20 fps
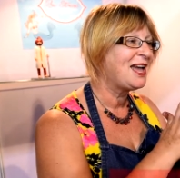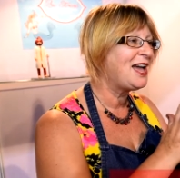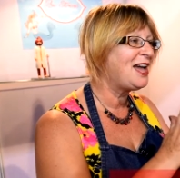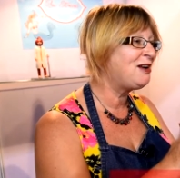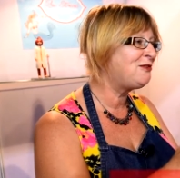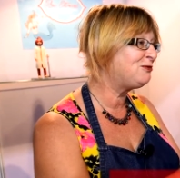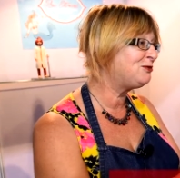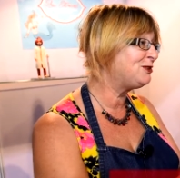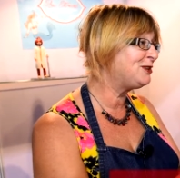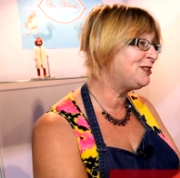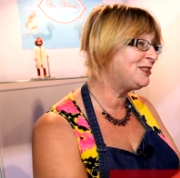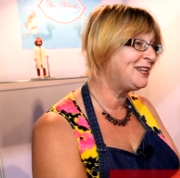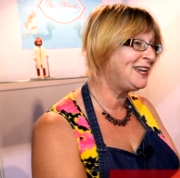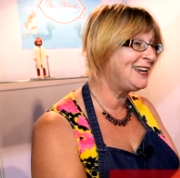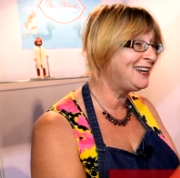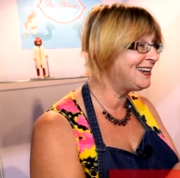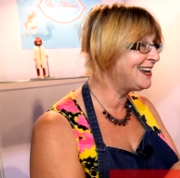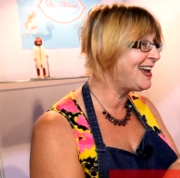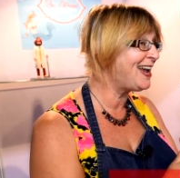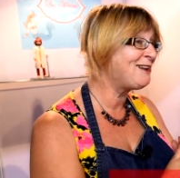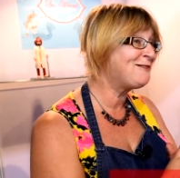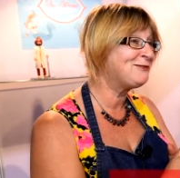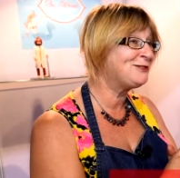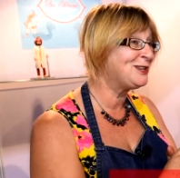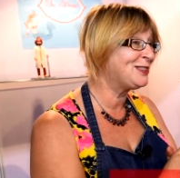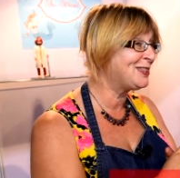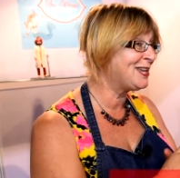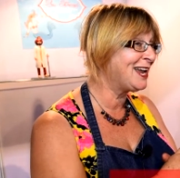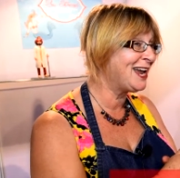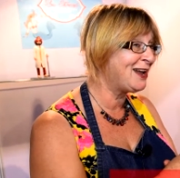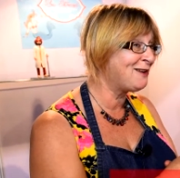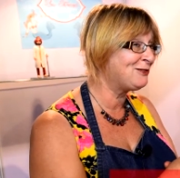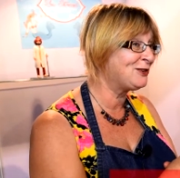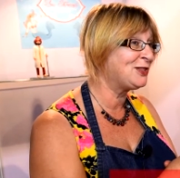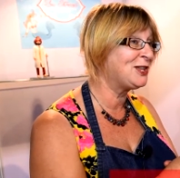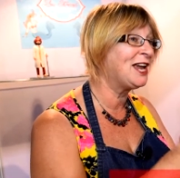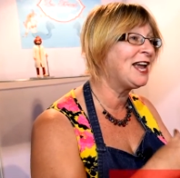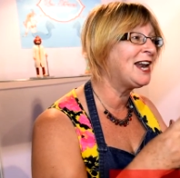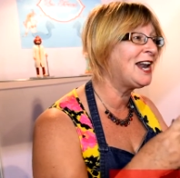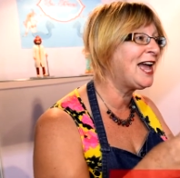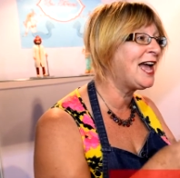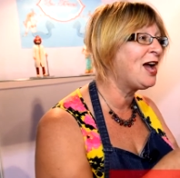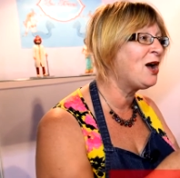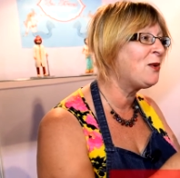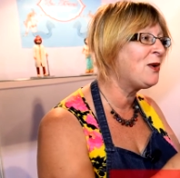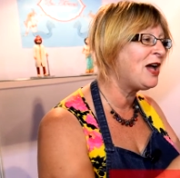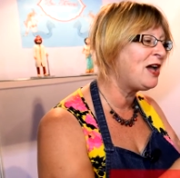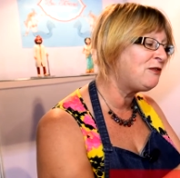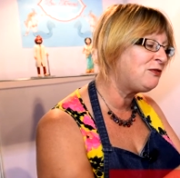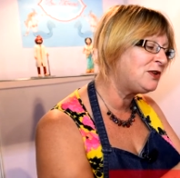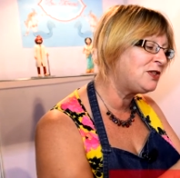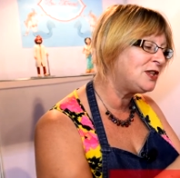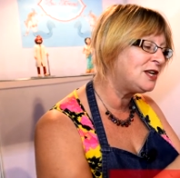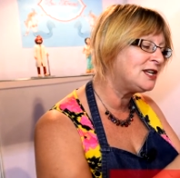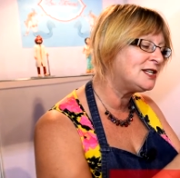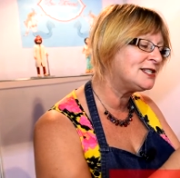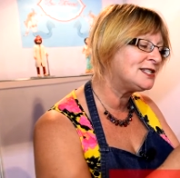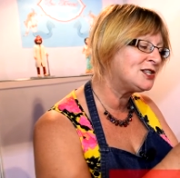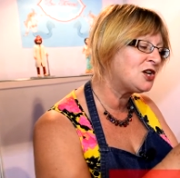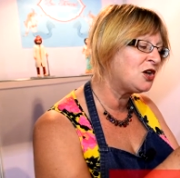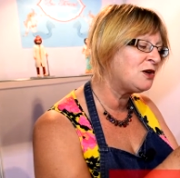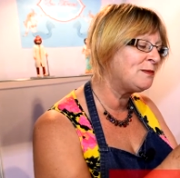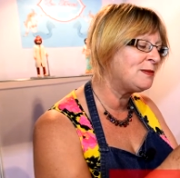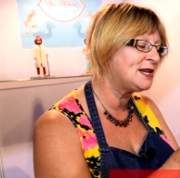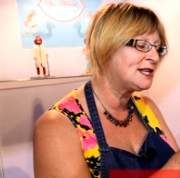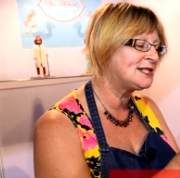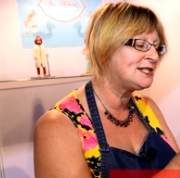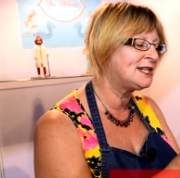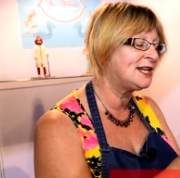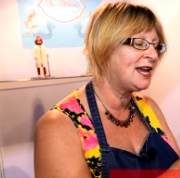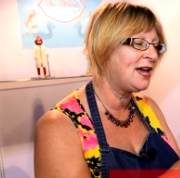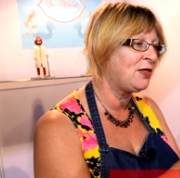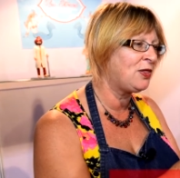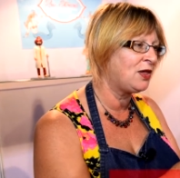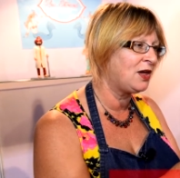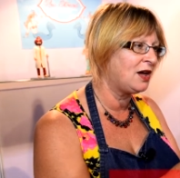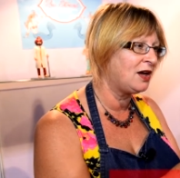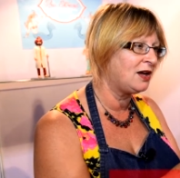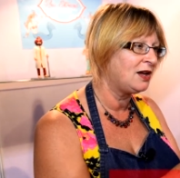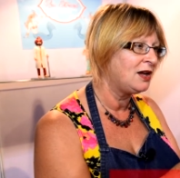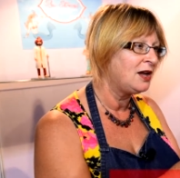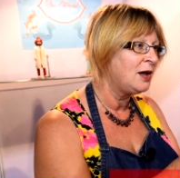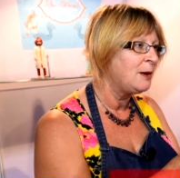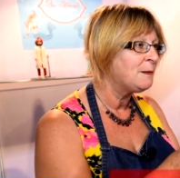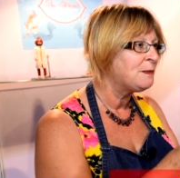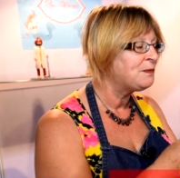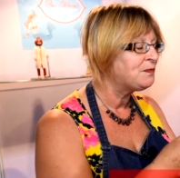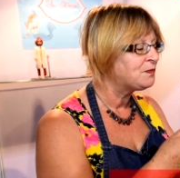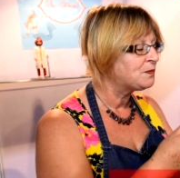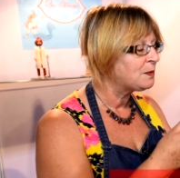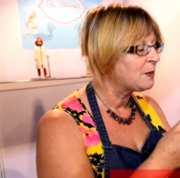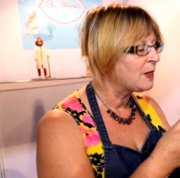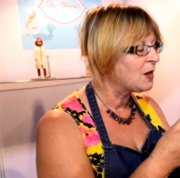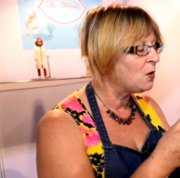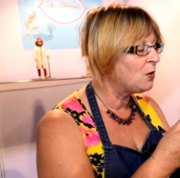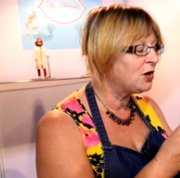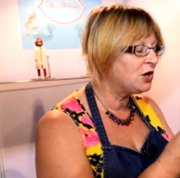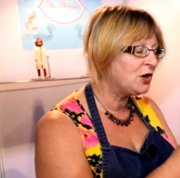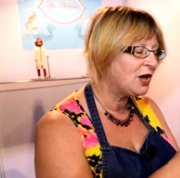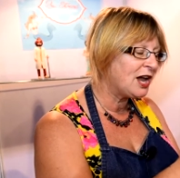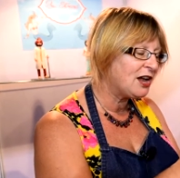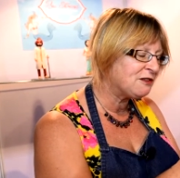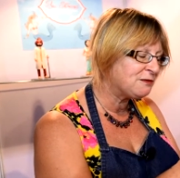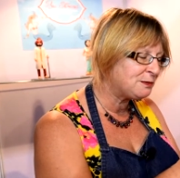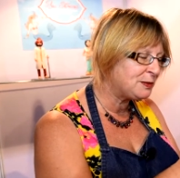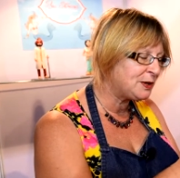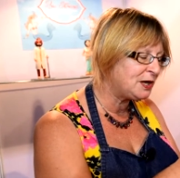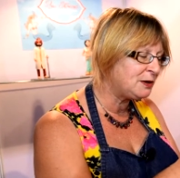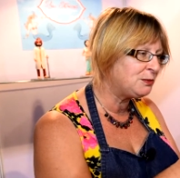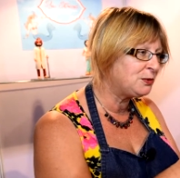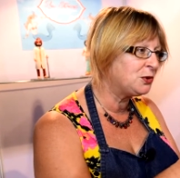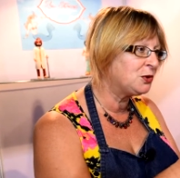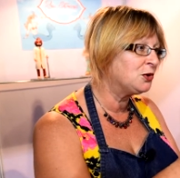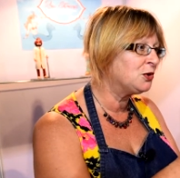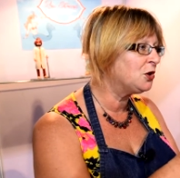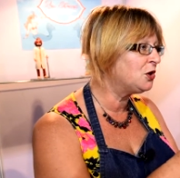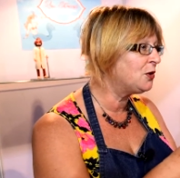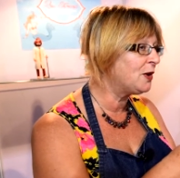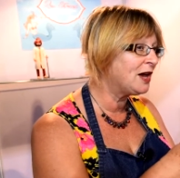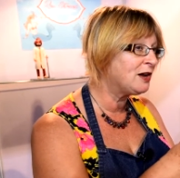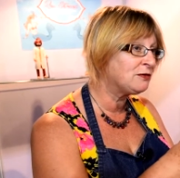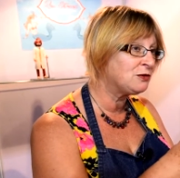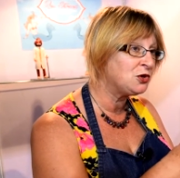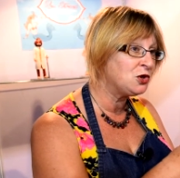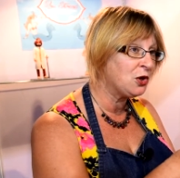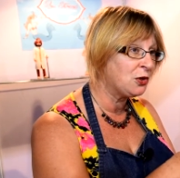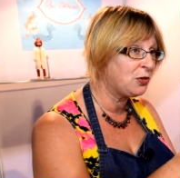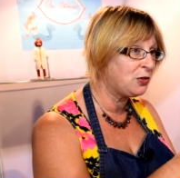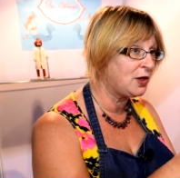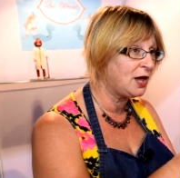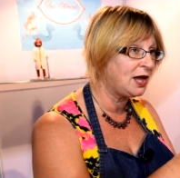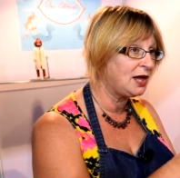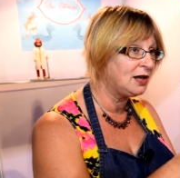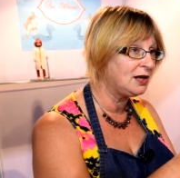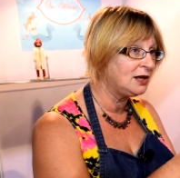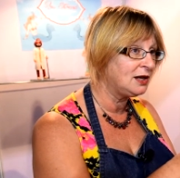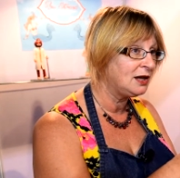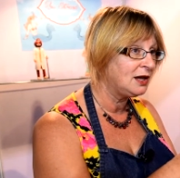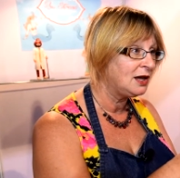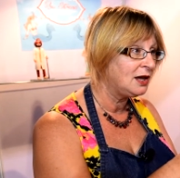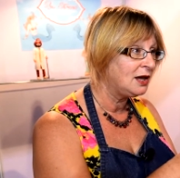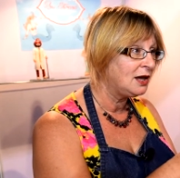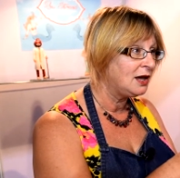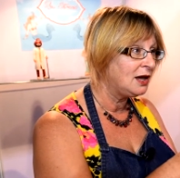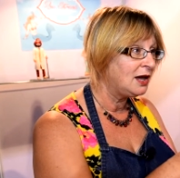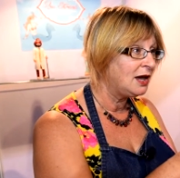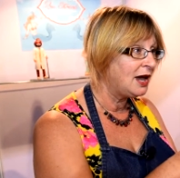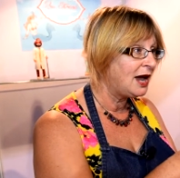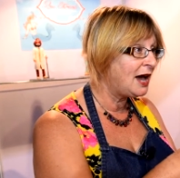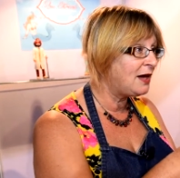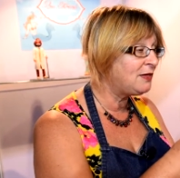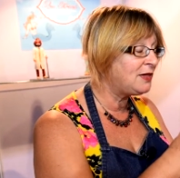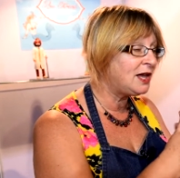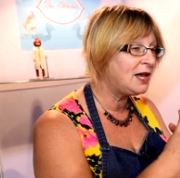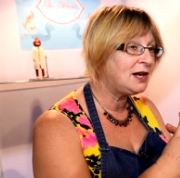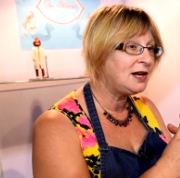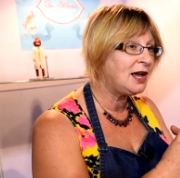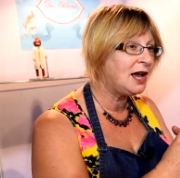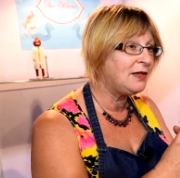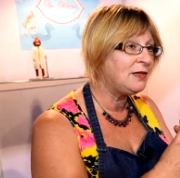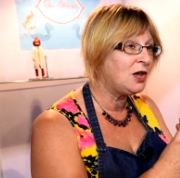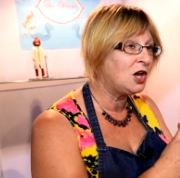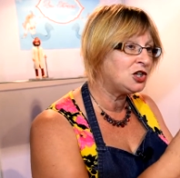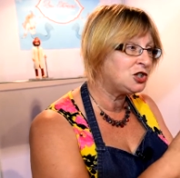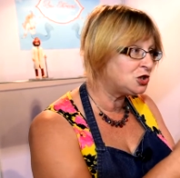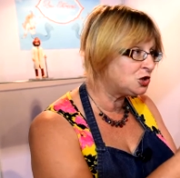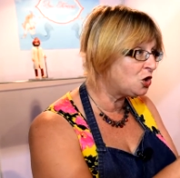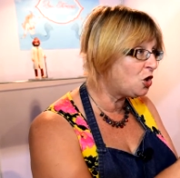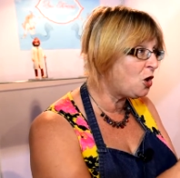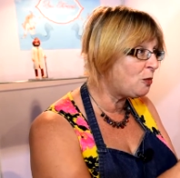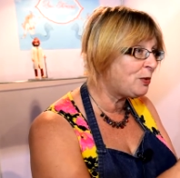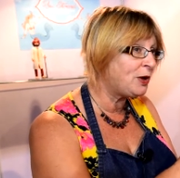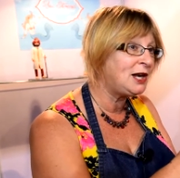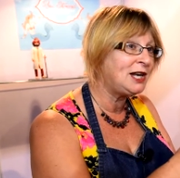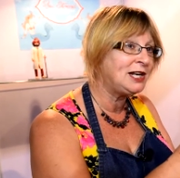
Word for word: everything, everything, everything, and how everything is so mixed together where you have people who have nothing and then a shop, a